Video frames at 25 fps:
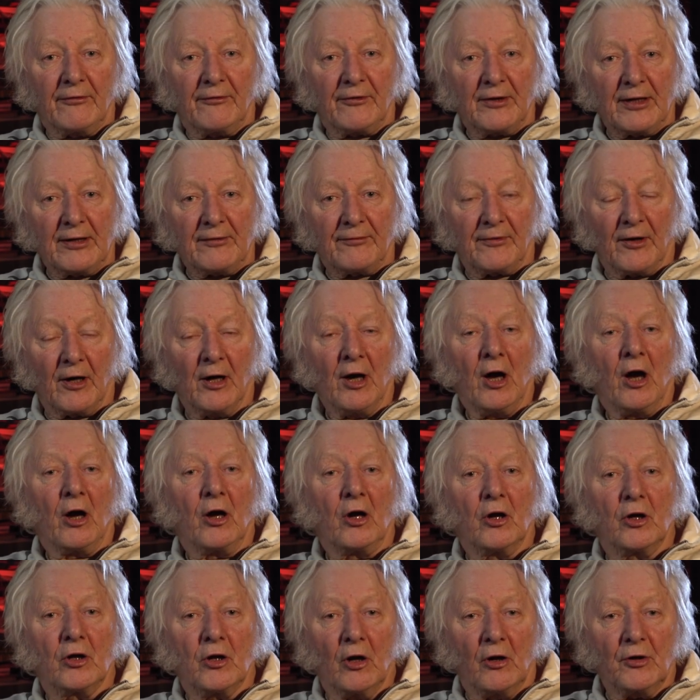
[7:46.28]
FIFA
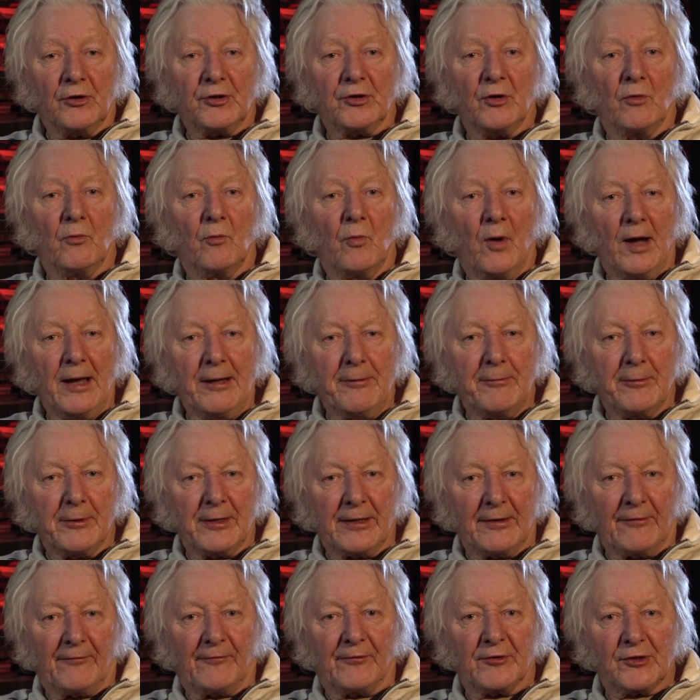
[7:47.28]
got away
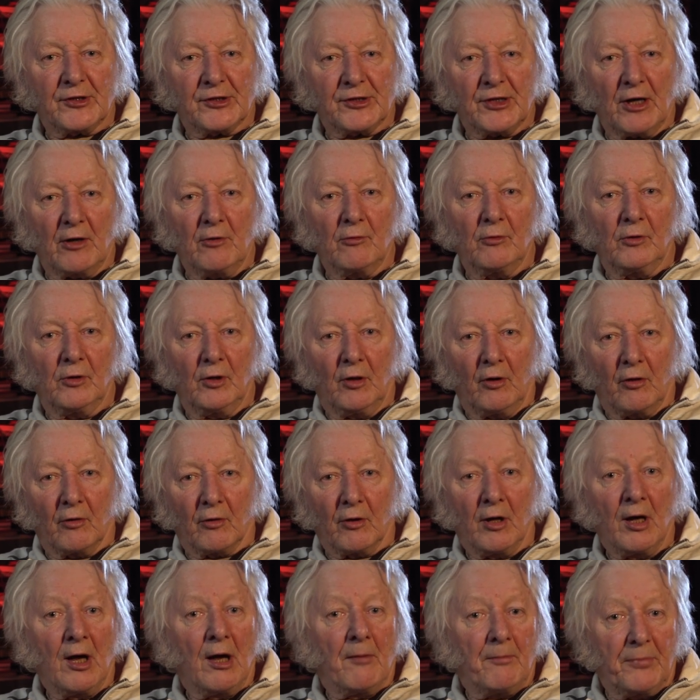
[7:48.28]
with it for so
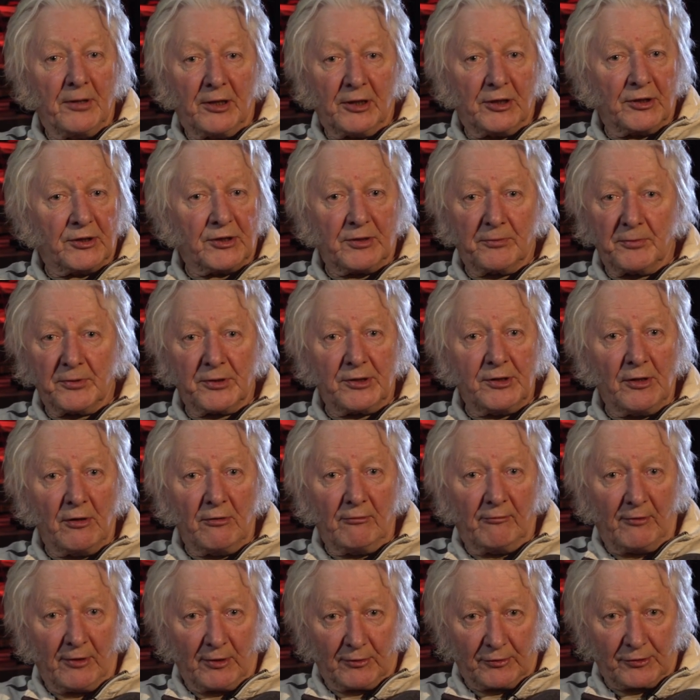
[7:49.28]
long because there was no
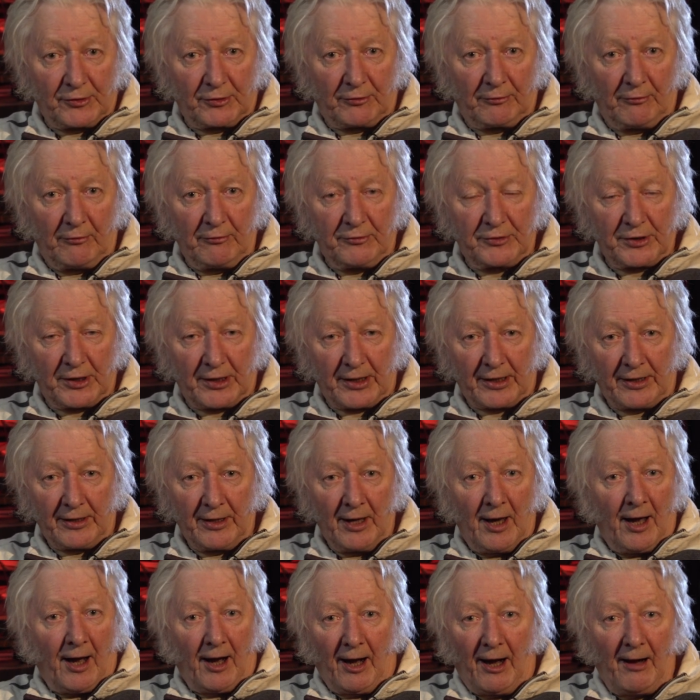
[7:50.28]
real scrutiny.
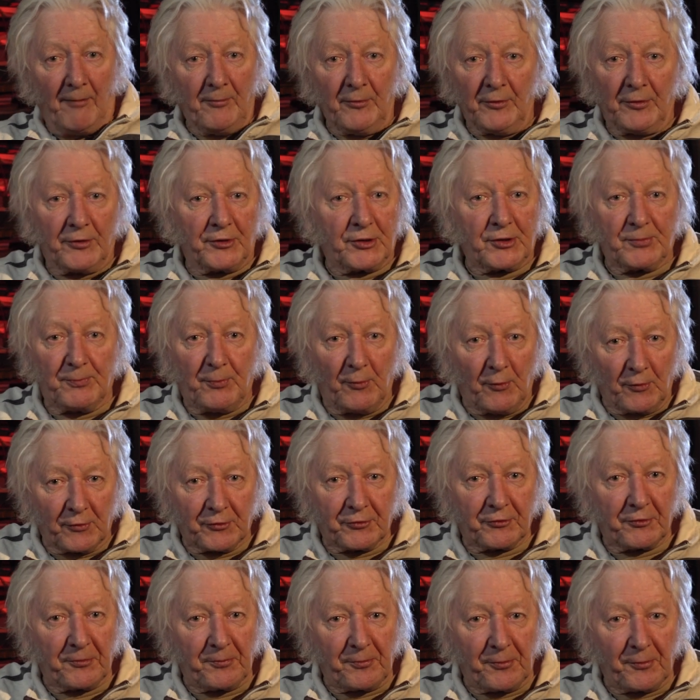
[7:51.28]
I'm not a
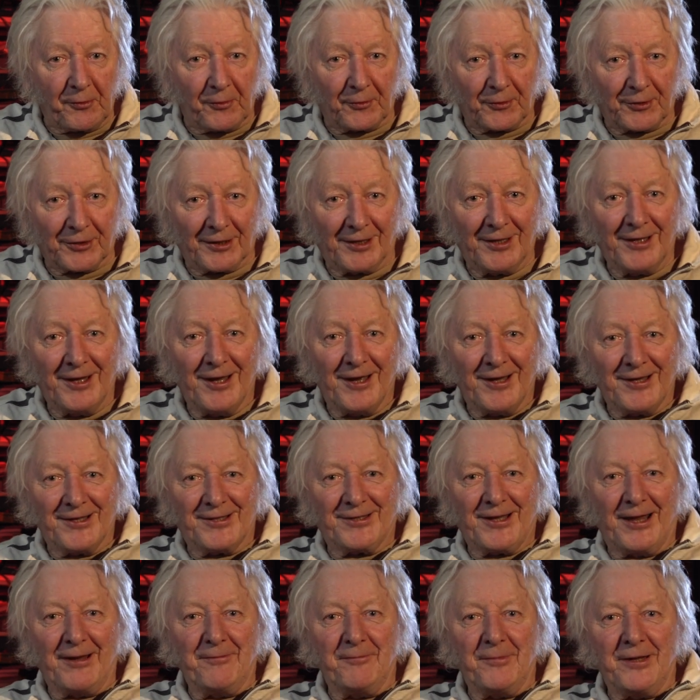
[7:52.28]
sports reporter.
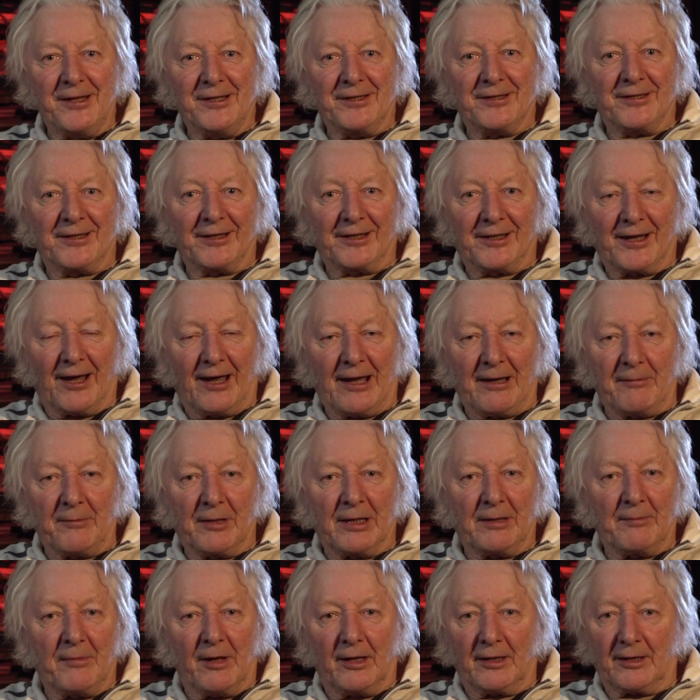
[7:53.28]
Send me to the game
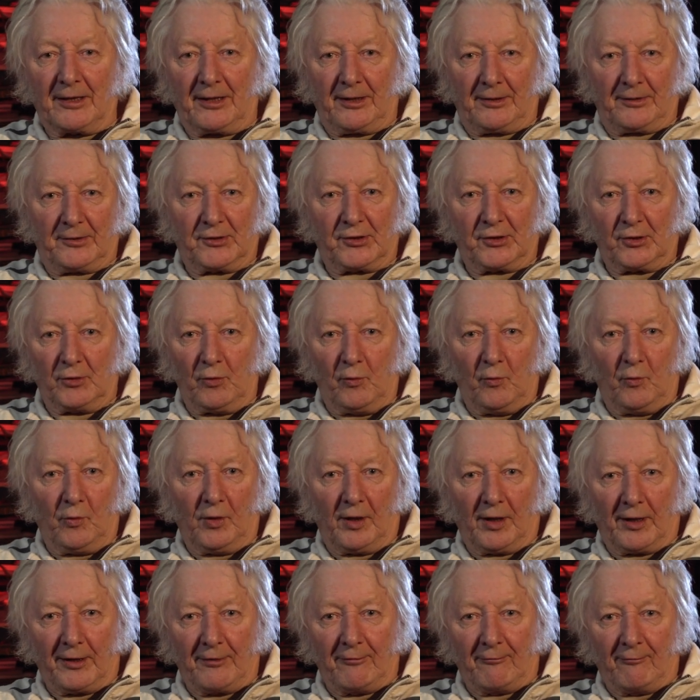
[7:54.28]
and I might get the
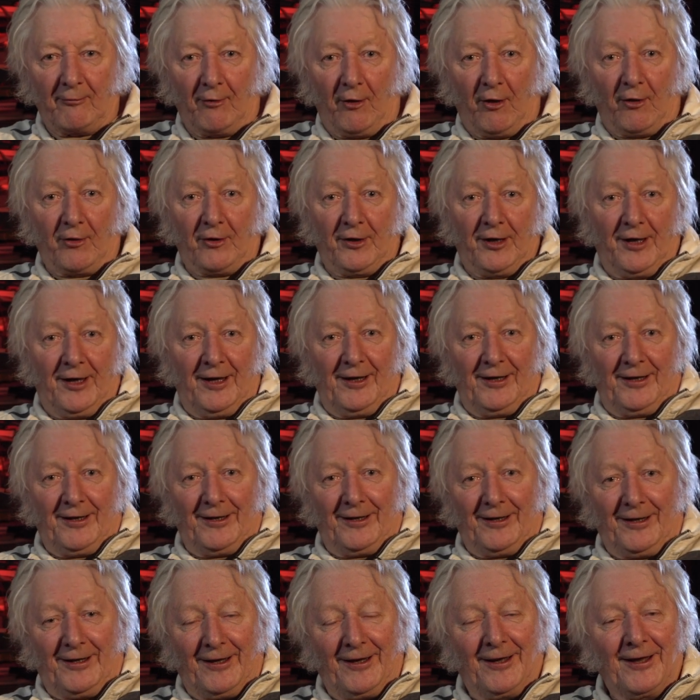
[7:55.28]
scoreline wrong.
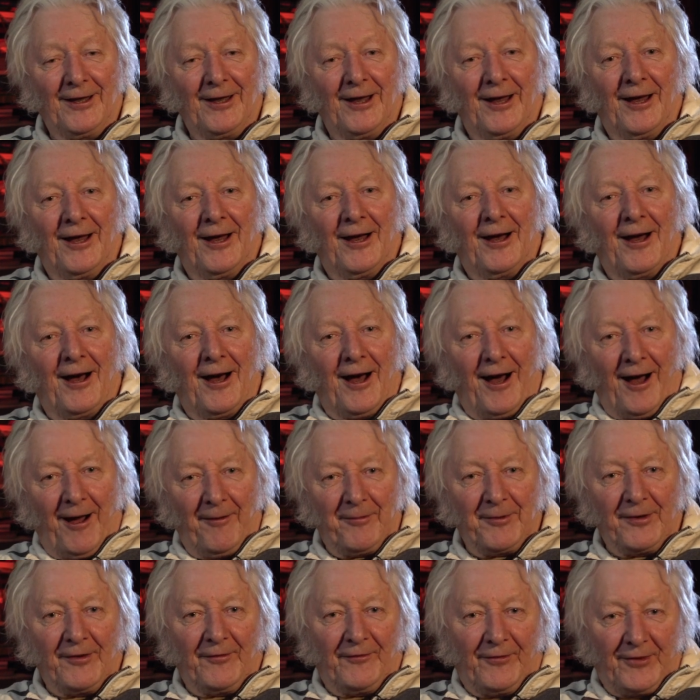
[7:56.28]

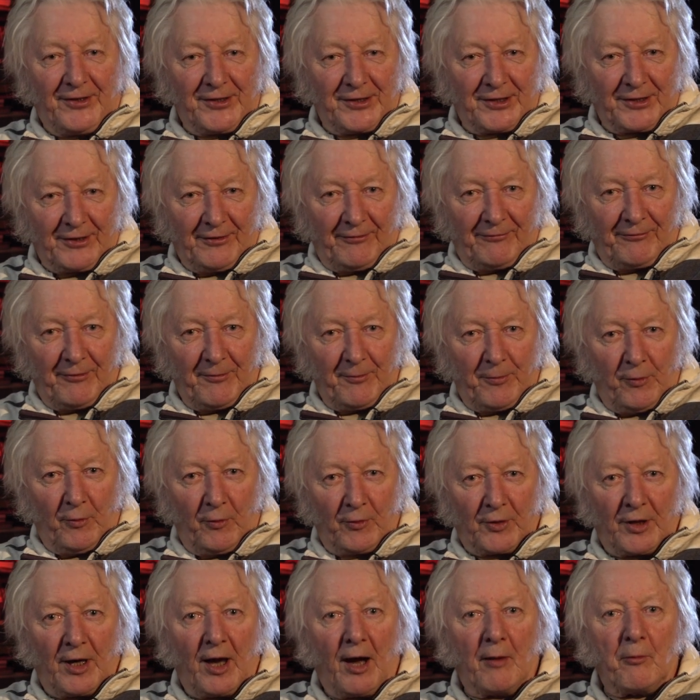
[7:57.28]
I'm an investigative
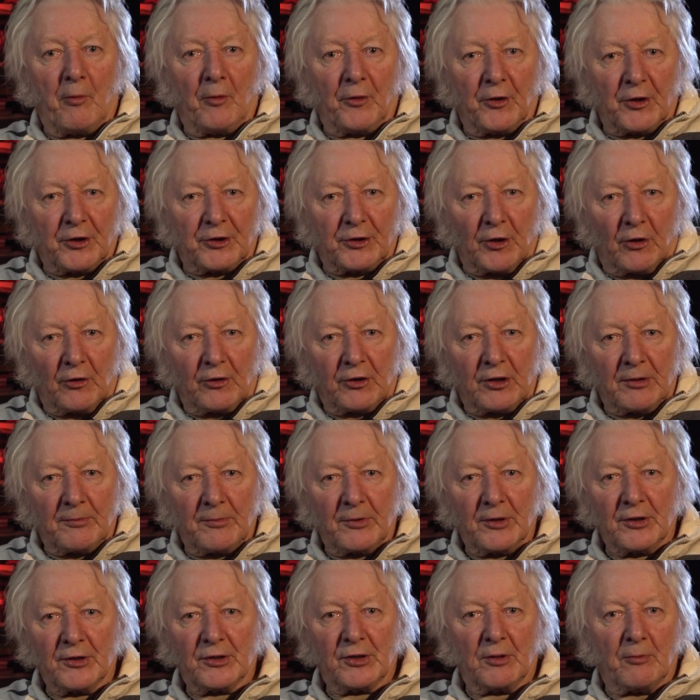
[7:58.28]
reporter. I want the
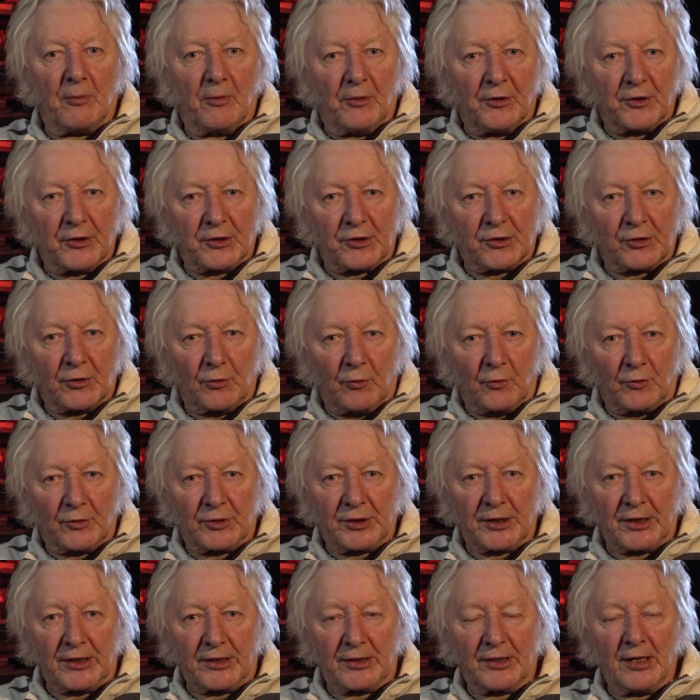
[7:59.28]
documents. I want the
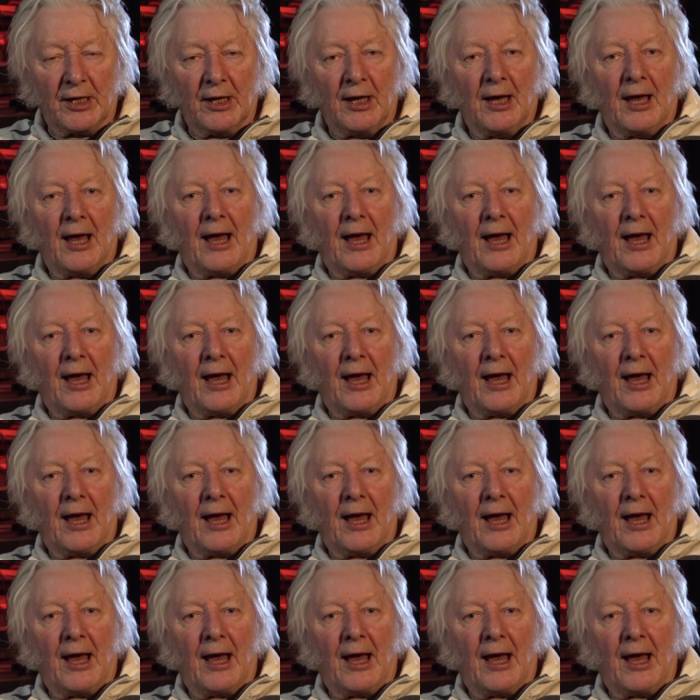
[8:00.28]
sources.